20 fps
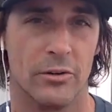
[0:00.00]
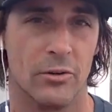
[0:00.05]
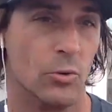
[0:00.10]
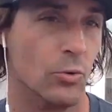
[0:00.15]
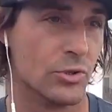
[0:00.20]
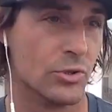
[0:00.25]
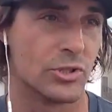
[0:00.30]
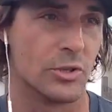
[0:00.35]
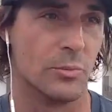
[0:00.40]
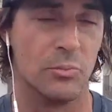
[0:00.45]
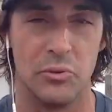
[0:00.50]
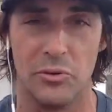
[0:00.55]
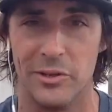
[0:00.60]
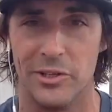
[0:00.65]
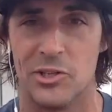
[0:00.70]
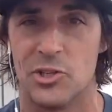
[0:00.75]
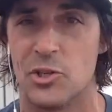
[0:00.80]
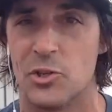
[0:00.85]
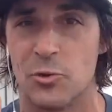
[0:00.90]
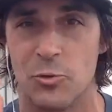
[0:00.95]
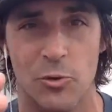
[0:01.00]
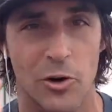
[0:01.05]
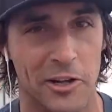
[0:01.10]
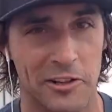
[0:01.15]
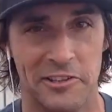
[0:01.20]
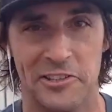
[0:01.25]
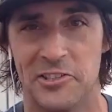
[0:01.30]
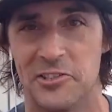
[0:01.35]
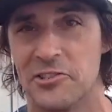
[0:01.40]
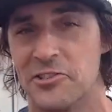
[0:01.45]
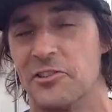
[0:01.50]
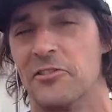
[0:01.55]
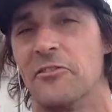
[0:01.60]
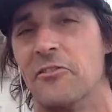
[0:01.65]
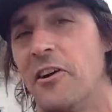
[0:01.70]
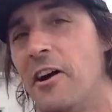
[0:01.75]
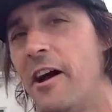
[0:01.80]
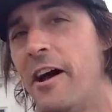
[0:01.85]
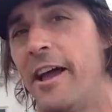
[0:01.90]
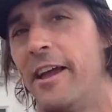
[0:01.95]
who was completely struggling to
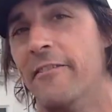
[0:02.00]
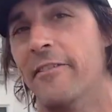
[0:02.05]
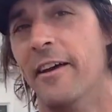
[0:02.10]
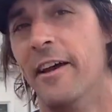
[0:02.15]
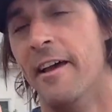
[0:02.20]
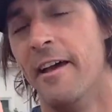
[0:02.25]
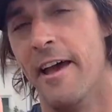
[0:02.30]
survive